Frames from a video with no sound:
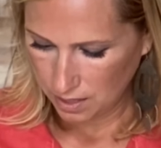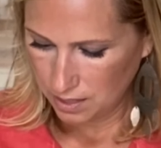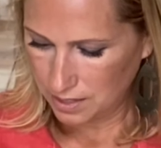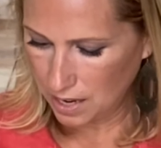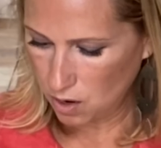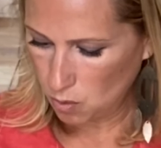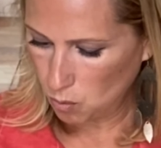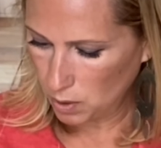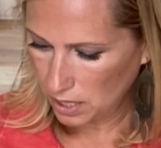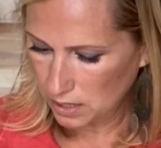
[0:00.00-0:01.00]
Now,
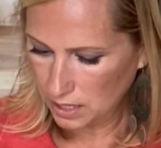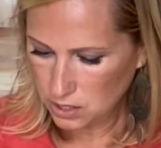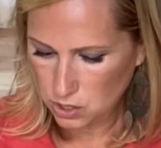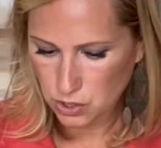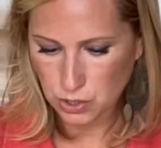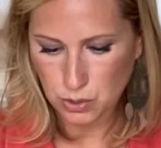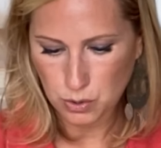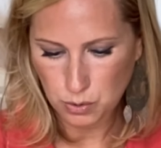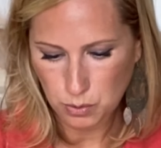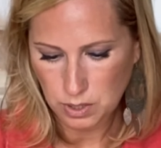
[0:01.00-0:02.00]
what I like to
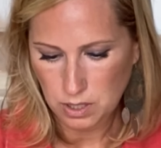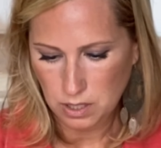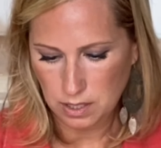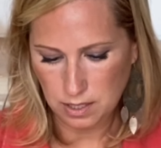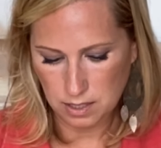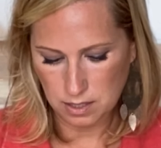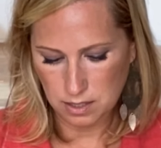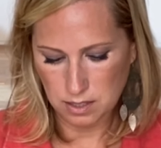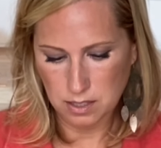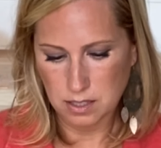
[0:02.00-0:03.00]
do
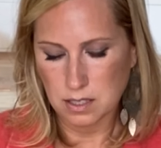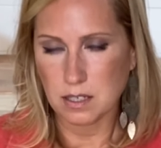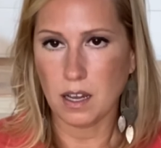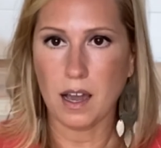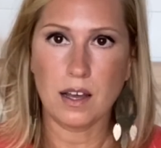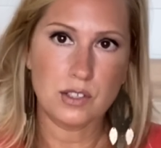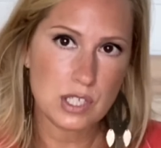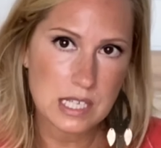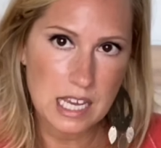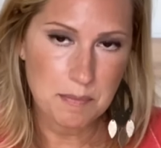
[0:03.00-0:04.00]
is I'll just
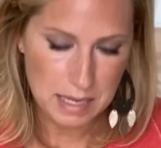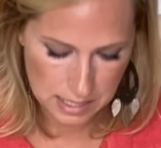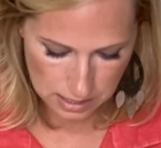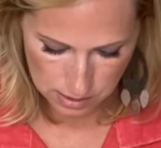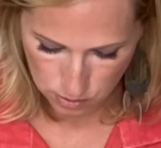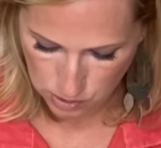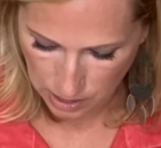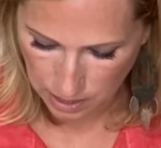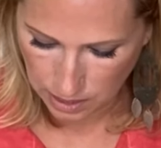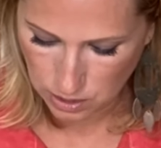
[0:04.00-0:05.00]
take my scissors
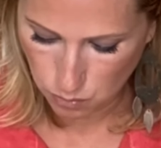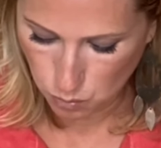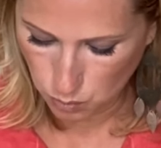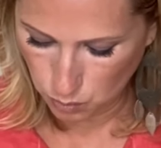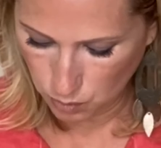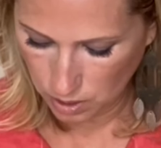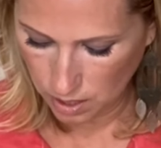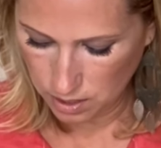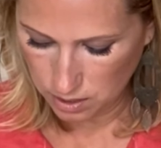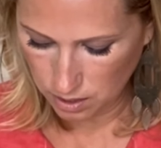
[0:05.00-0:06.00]
and I will cut